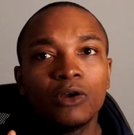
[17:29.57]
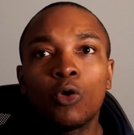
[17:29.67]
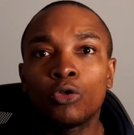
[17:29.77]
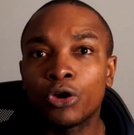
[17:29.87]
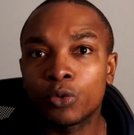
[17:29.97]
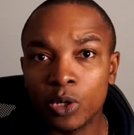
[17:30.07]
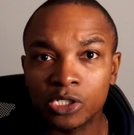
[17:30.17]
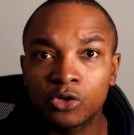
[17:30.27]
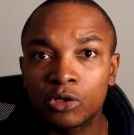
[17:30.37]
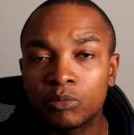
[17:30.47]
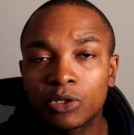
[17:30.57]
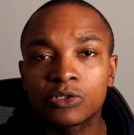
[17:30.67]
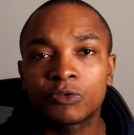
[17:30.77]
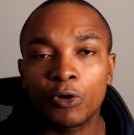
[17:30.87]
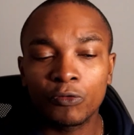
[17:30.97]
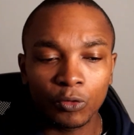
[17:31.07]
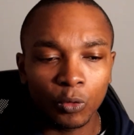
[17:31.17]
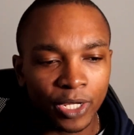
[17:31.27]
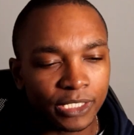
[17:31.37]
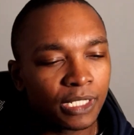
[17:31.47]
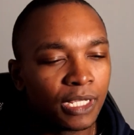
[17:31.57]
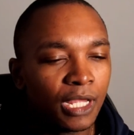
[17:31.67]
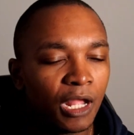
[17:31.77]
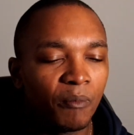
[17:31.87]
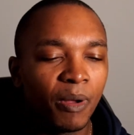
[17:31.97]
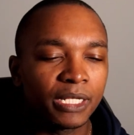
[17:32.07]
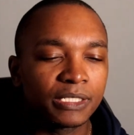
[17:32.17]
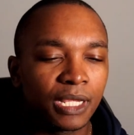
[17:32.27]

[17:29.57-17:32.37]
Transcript: although it was good because of the overall weight. But